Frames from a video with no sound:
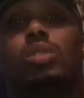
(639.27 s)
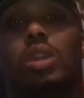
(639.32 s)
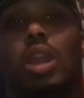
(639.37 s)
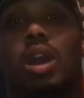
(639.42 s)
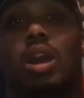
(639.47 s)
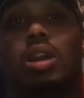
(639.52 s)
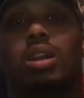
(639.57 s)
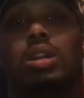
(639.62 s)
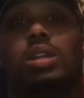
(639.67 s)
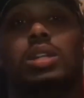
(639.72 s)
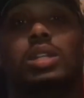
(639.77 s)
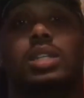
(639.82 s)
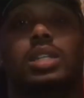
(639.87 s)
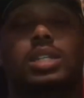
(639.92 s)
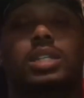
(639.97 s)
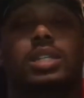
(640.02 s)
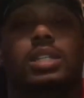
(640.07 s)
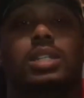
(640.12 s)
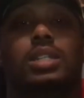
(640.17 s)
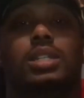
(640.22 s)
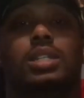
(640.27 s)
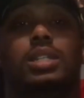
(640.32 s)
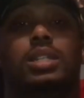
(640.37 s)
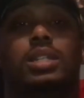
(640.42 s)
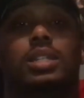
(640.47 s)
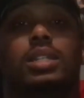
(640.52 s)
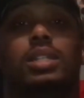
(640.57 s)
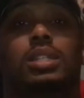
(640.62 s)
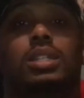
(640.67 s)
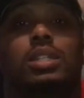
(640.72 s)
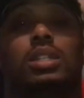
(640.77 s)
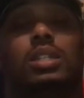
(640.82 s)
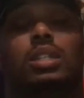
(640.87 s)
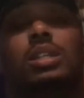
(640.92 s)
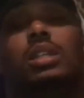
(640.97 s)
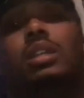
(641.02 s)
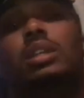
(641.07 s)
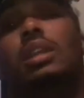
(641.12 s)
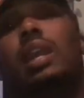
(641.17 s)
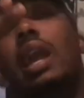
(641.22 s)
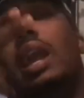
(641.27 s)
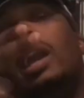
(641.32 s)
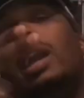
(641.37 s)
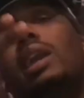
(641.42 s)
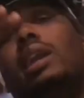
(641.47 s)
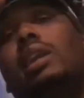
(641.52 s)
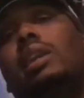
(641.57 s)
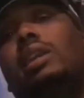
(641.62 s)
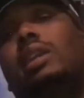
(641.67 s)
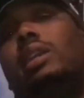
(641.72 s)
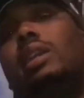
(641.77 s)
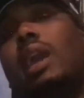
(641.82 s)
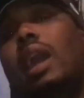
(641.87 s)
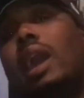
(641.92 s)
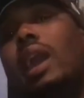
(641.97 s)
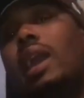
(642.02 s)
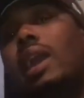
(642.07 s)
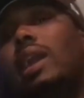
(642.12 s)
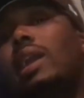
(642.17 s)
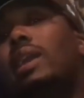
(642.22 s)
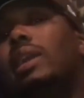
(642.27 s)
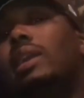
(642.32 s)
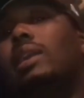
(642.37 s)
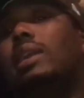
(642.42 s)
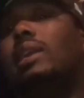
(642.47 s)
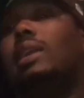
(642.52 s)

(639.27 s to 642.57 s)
y'all. Gang, gang,